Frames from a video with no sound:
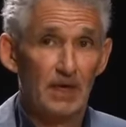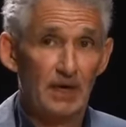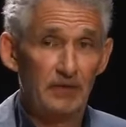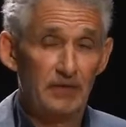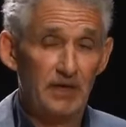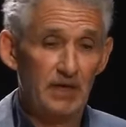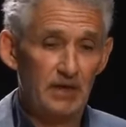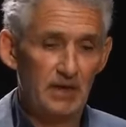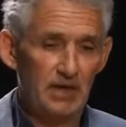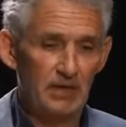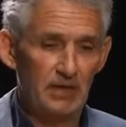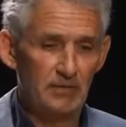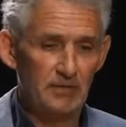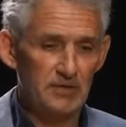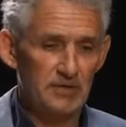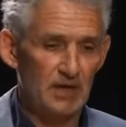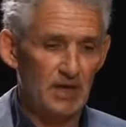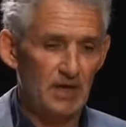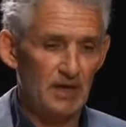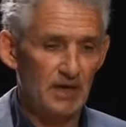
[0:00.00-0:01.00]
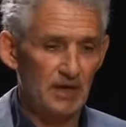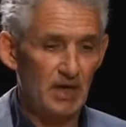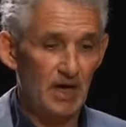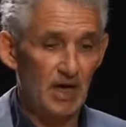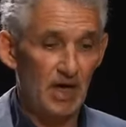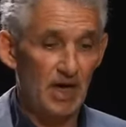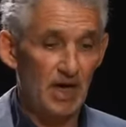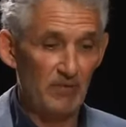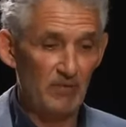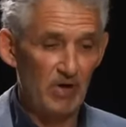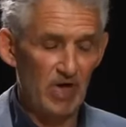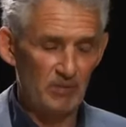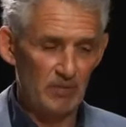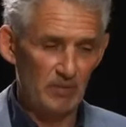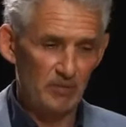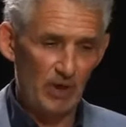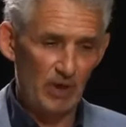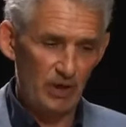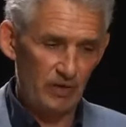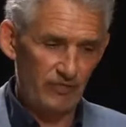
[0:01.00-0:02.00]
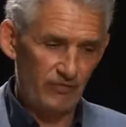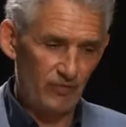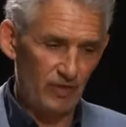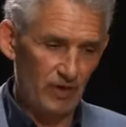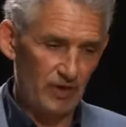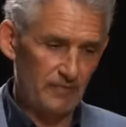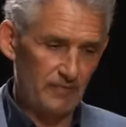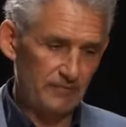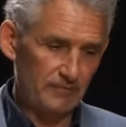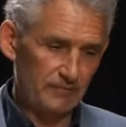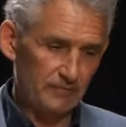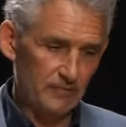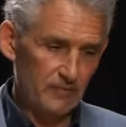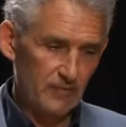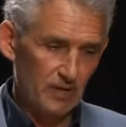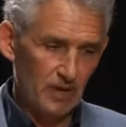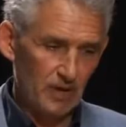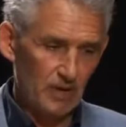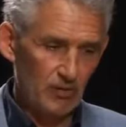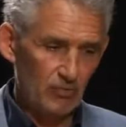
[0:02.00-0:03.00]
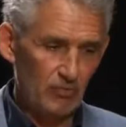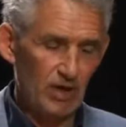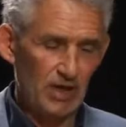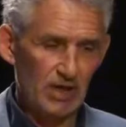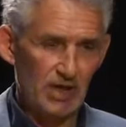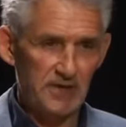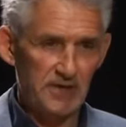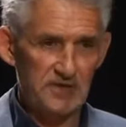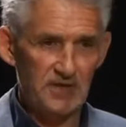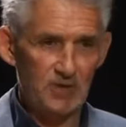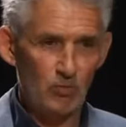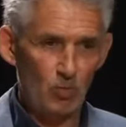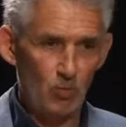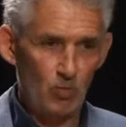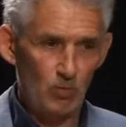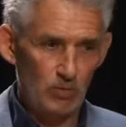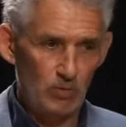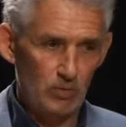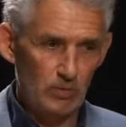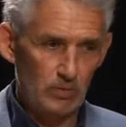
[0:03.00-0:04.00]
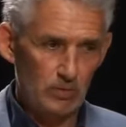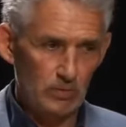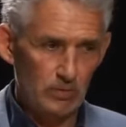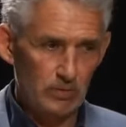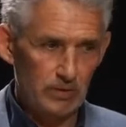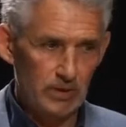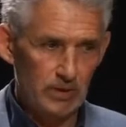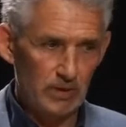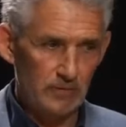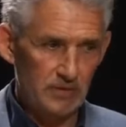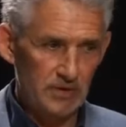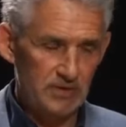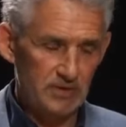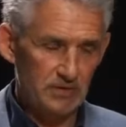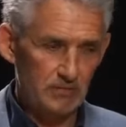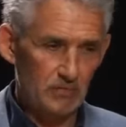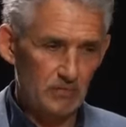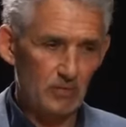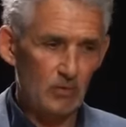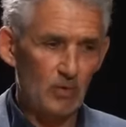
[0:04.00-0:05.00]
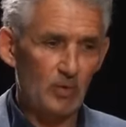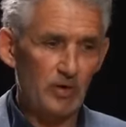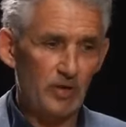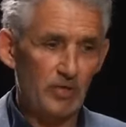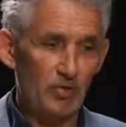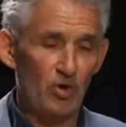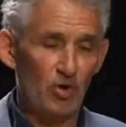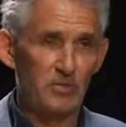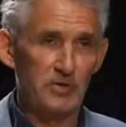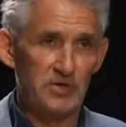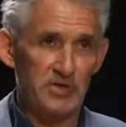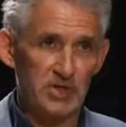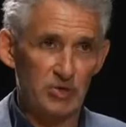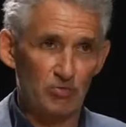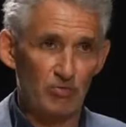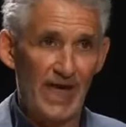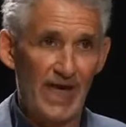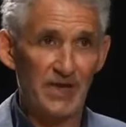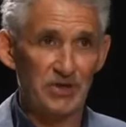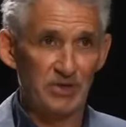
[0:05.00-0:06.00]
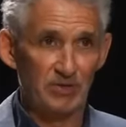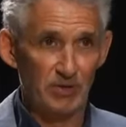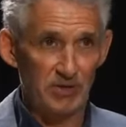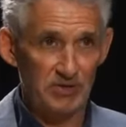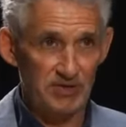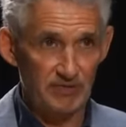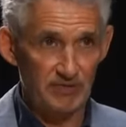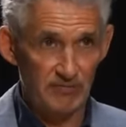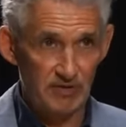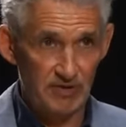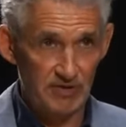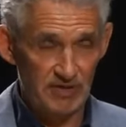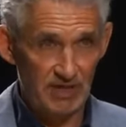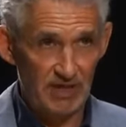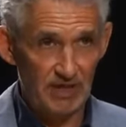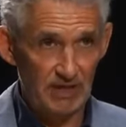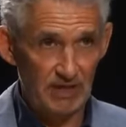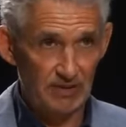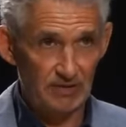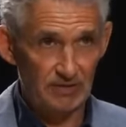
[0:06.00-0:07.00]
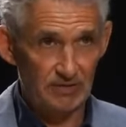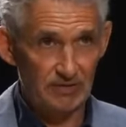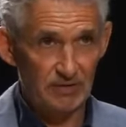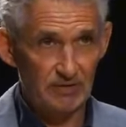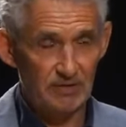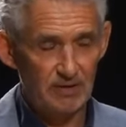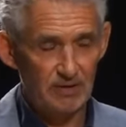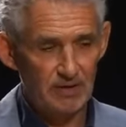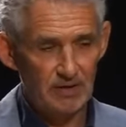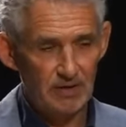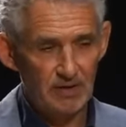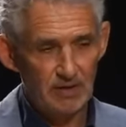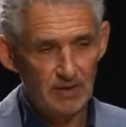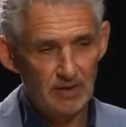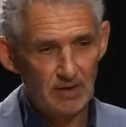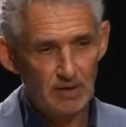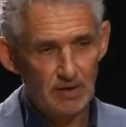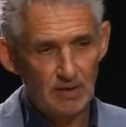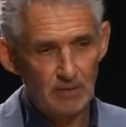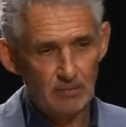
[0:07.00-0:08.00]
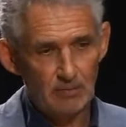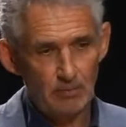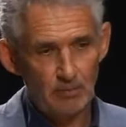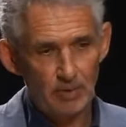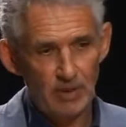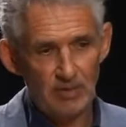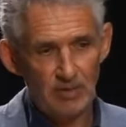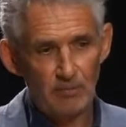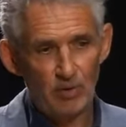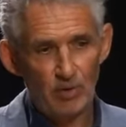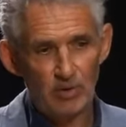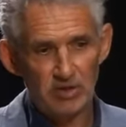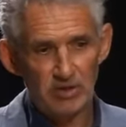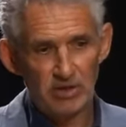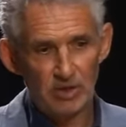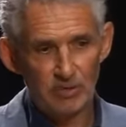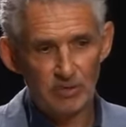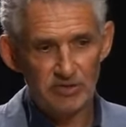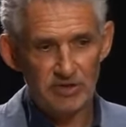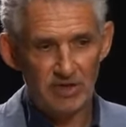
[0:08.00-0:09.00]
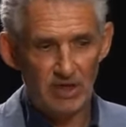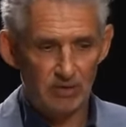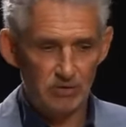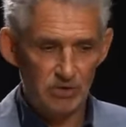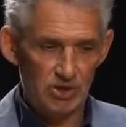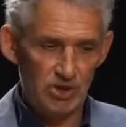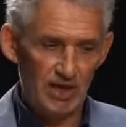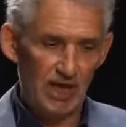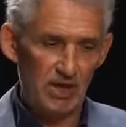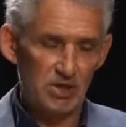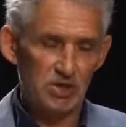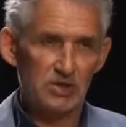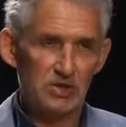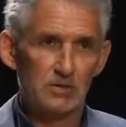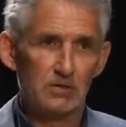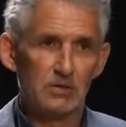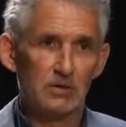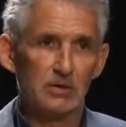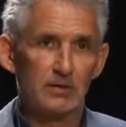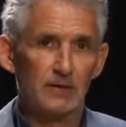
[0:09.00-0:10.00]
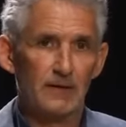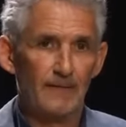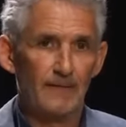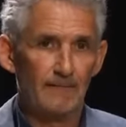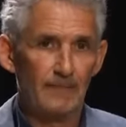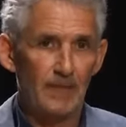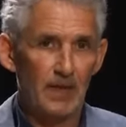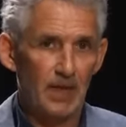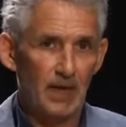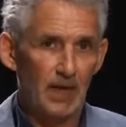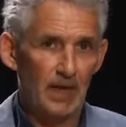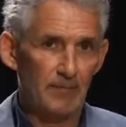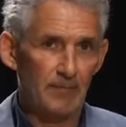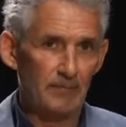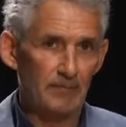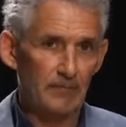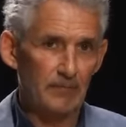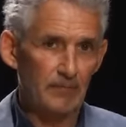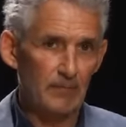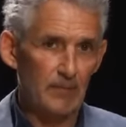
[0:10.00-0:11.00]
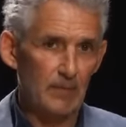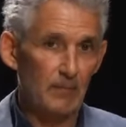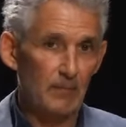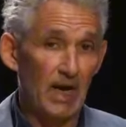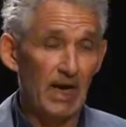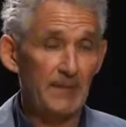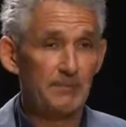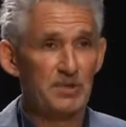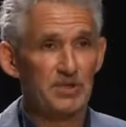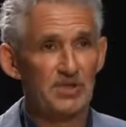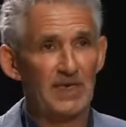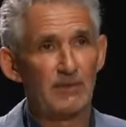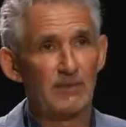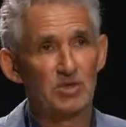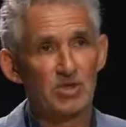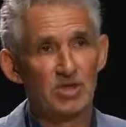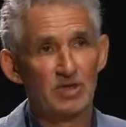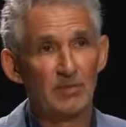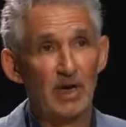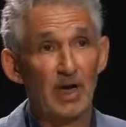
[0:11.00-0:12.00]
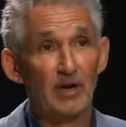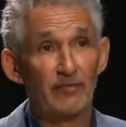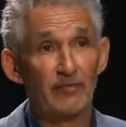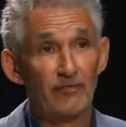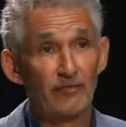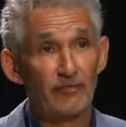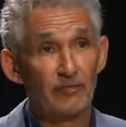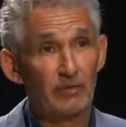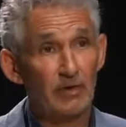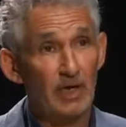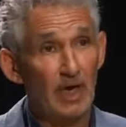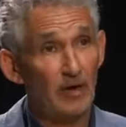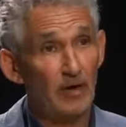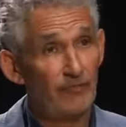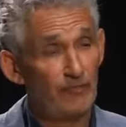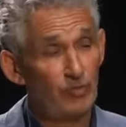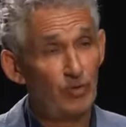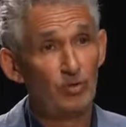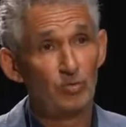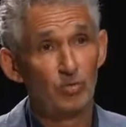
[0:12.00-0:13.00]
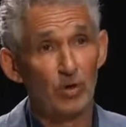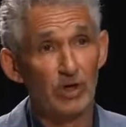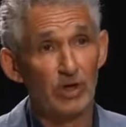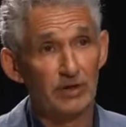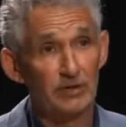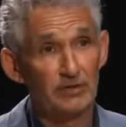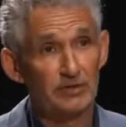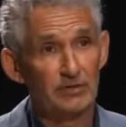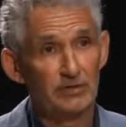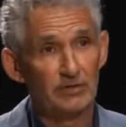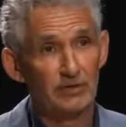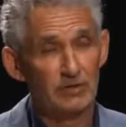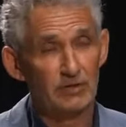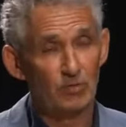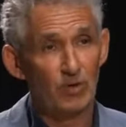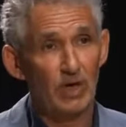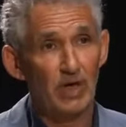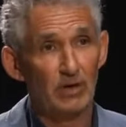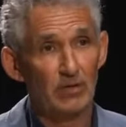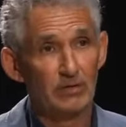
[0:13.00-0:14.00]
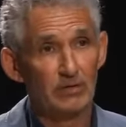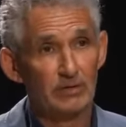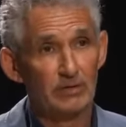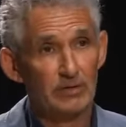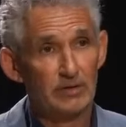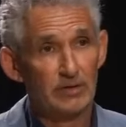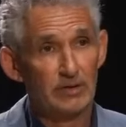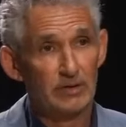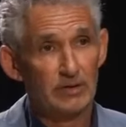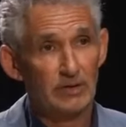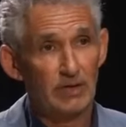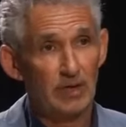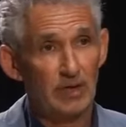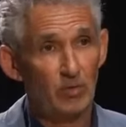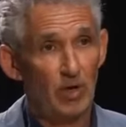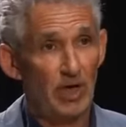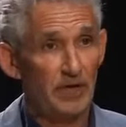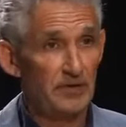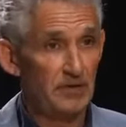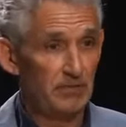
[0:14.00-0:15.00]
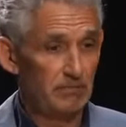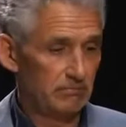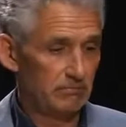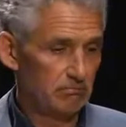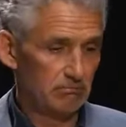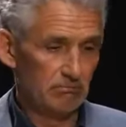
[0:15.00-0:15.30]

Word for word: I think it was a, an aha moment both for realizing you know this what we thought was this randomness of disease but importantly also changed um, my perception about f- how food works as well, and why that,